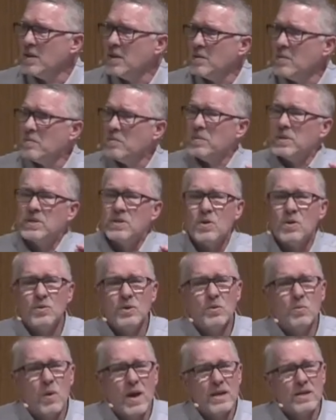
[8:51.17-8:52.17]
But the
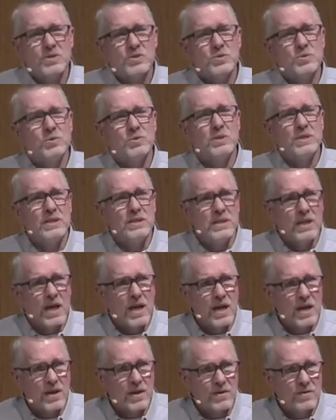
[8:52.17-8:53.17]
only way to truly
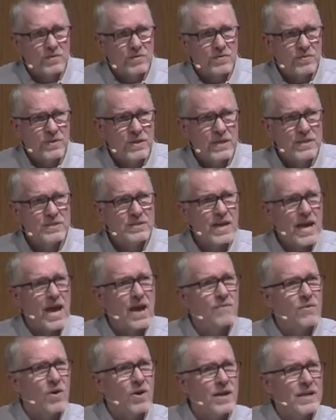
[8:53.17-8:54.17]
love is to
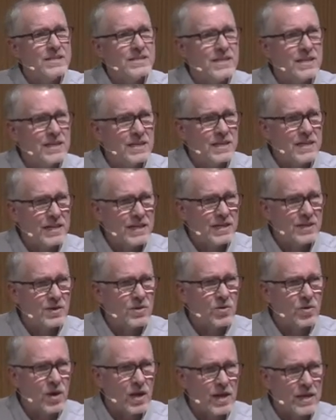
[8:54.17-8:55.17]
have our identity in
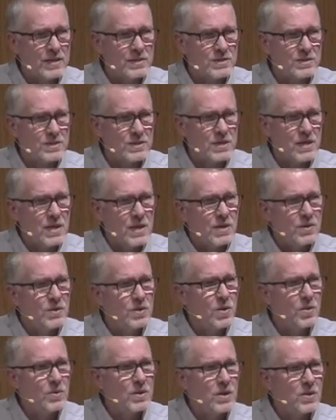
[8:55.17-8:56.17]
Christ. The
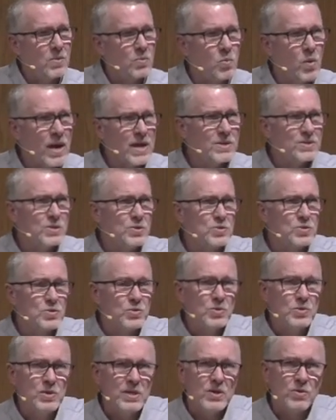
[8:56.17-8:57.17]
only way to
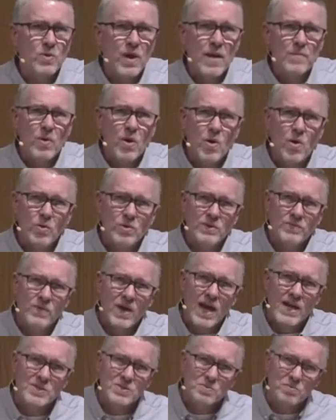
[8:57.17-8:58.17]
truly grab a hold of
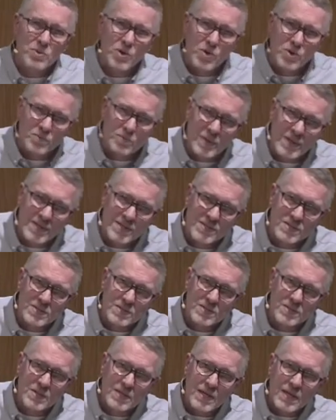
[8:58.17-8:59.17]
God's
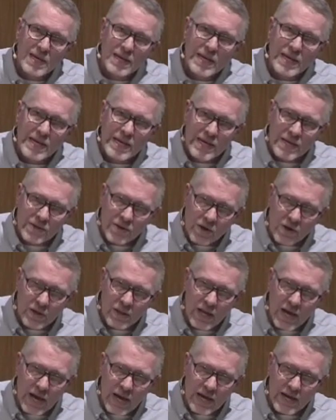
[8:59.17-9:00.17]
purpose in our
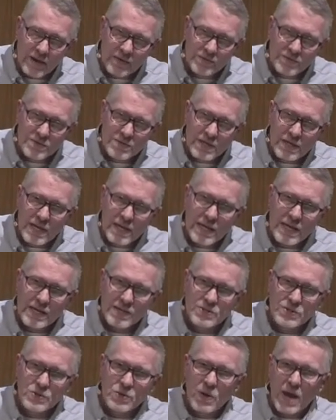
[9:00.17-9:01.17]
lives
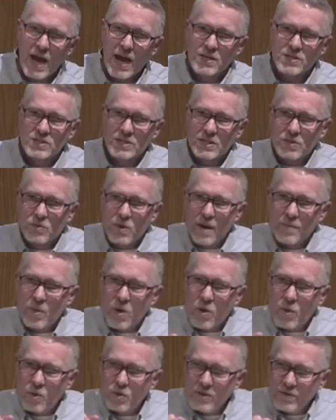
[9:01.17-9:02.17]
is to actually grab a
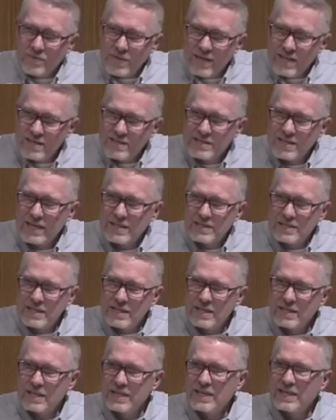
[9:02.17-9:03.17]
hold of his
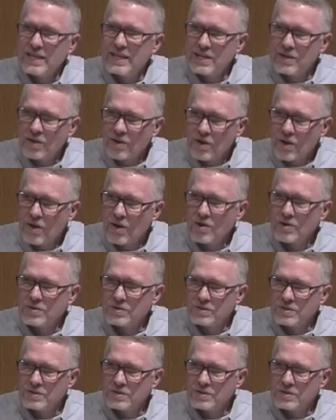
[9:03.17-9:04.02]
identity in our hearts